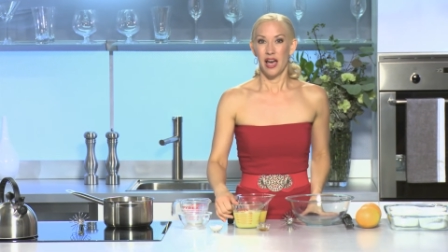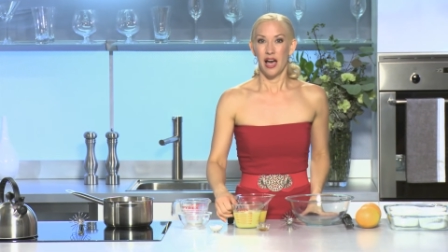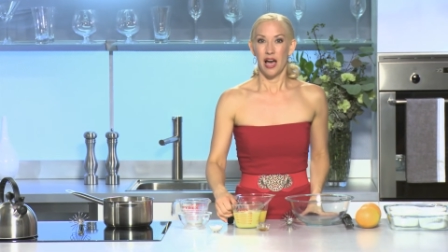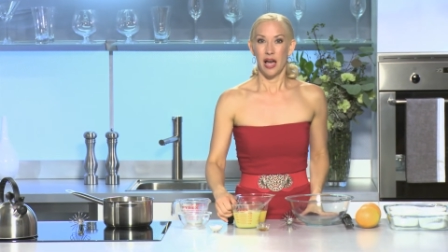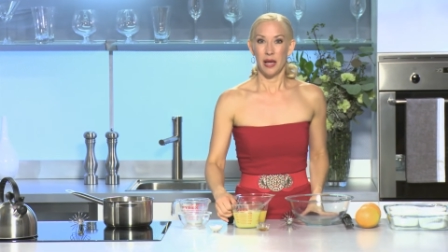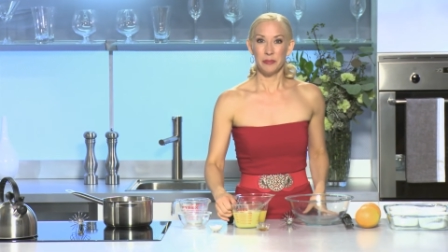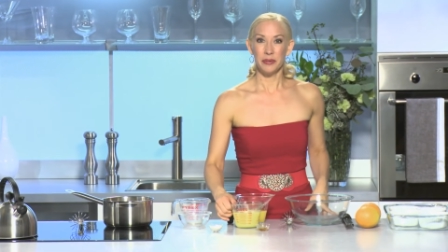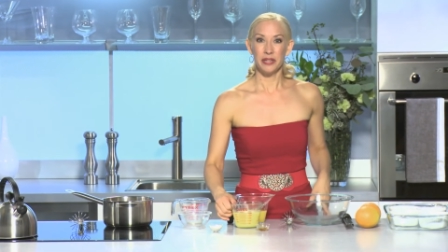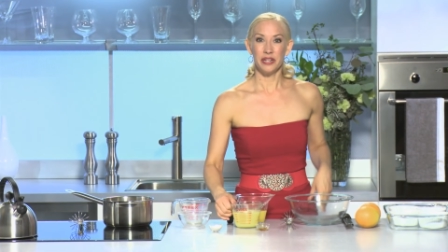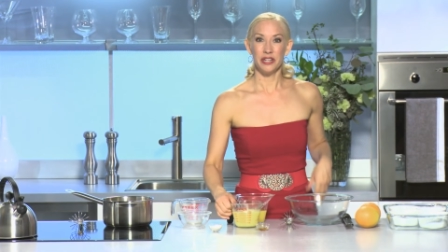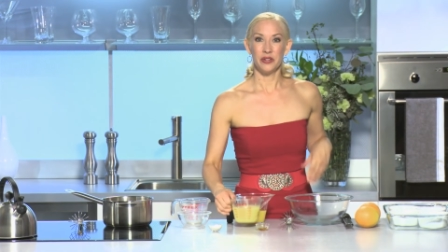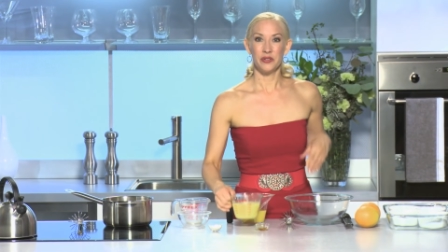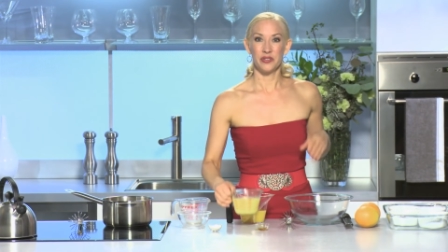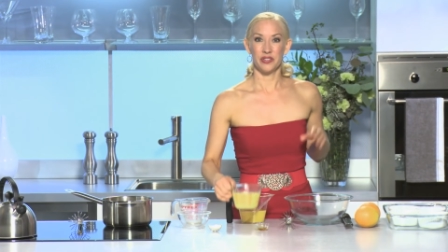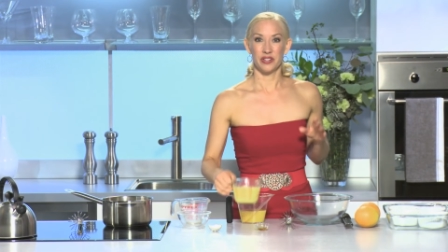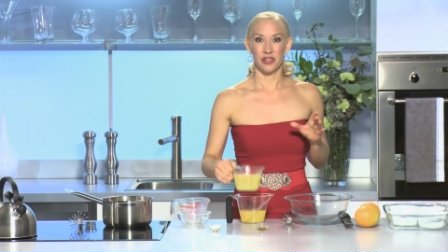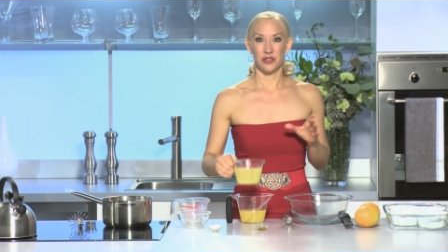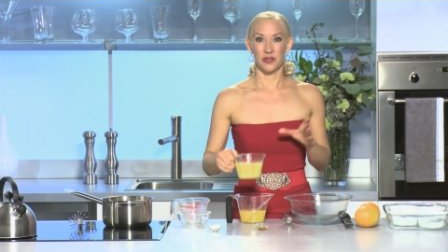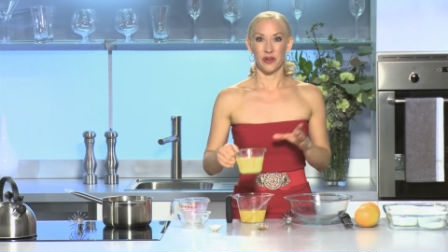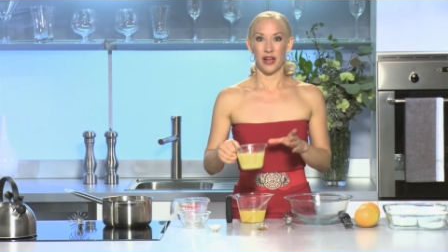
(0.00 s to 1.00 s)
I'm gonna use
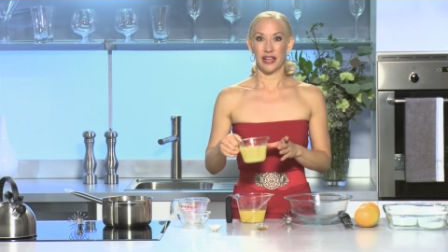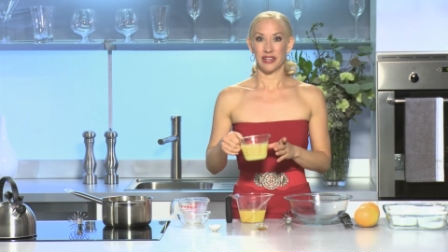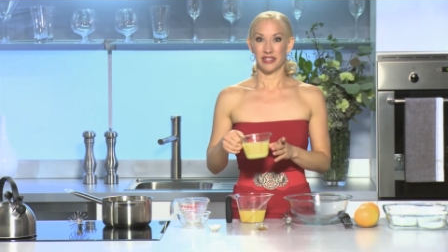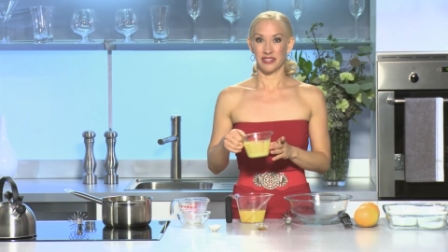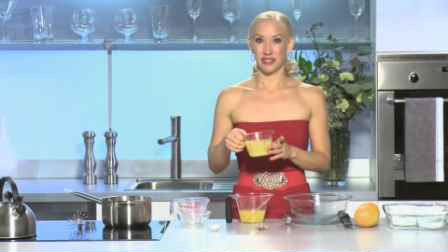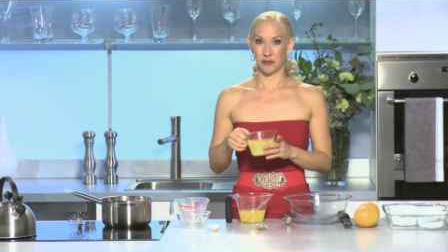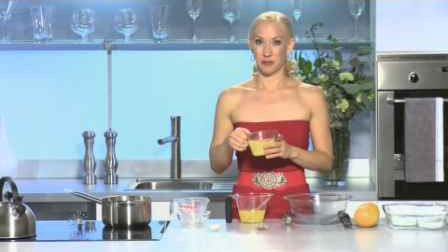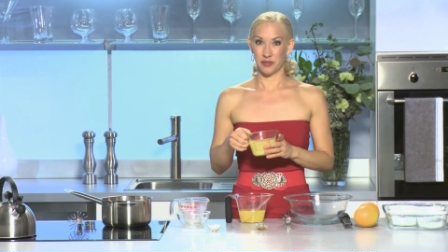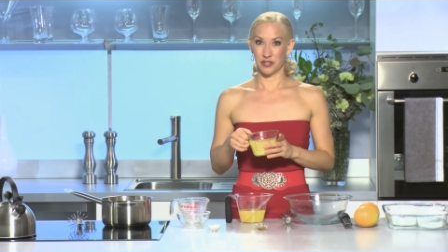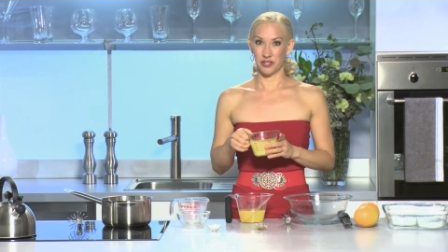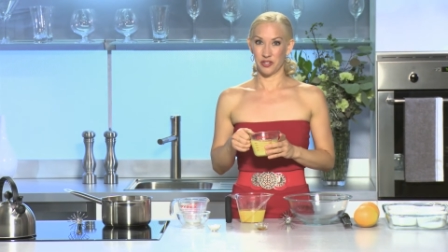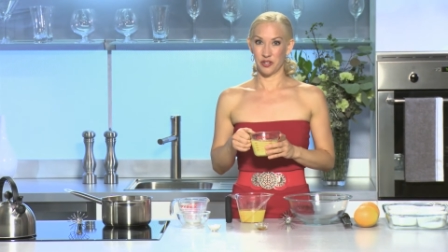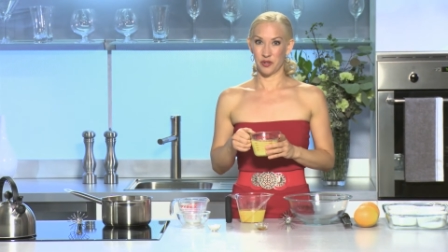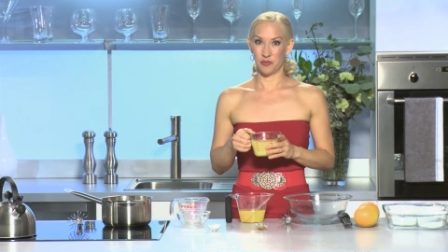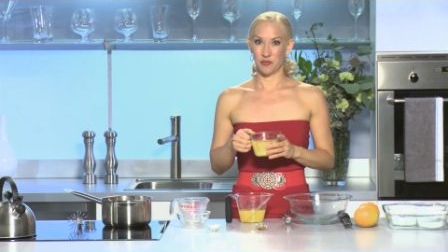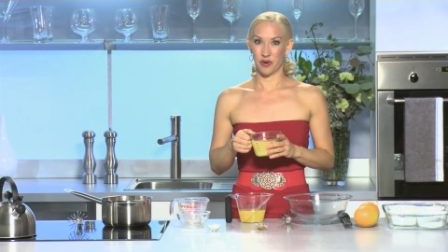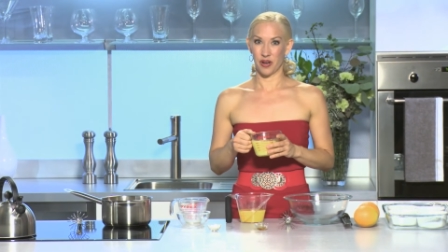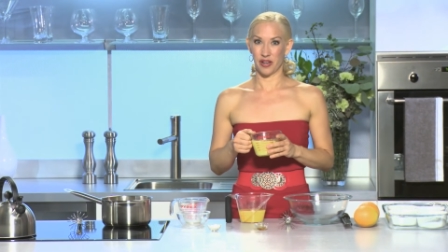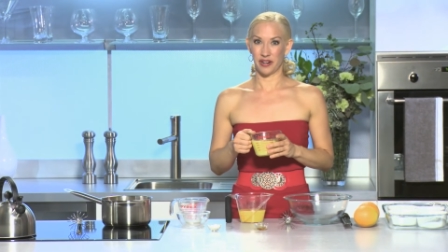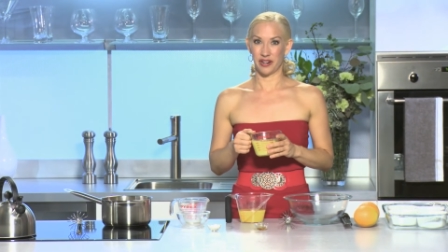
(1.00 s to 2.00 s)
another egg
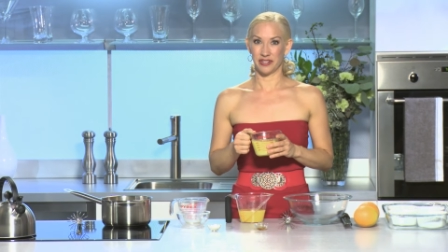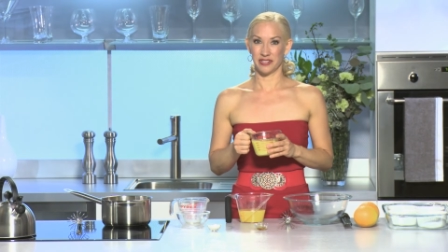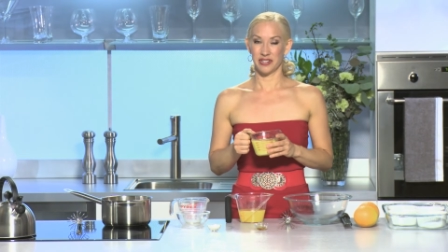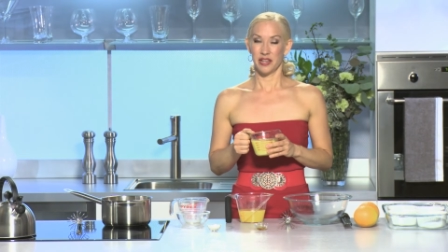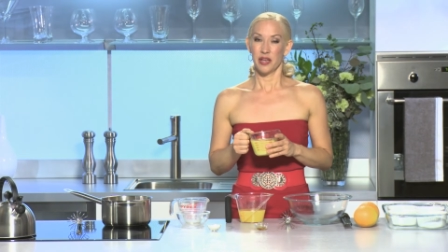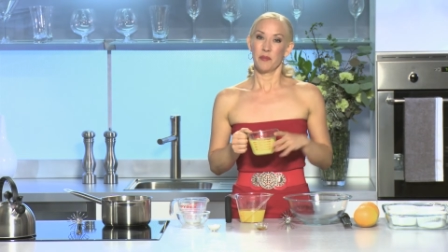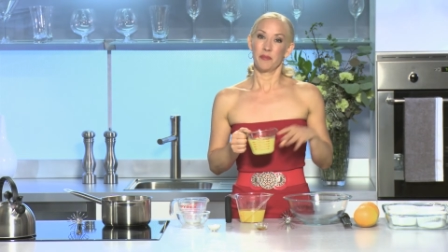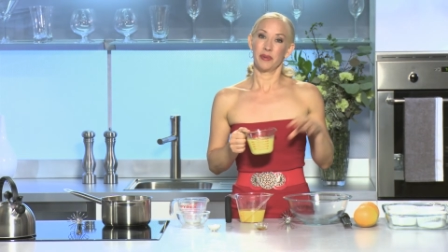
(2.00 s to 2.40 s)
substitute product.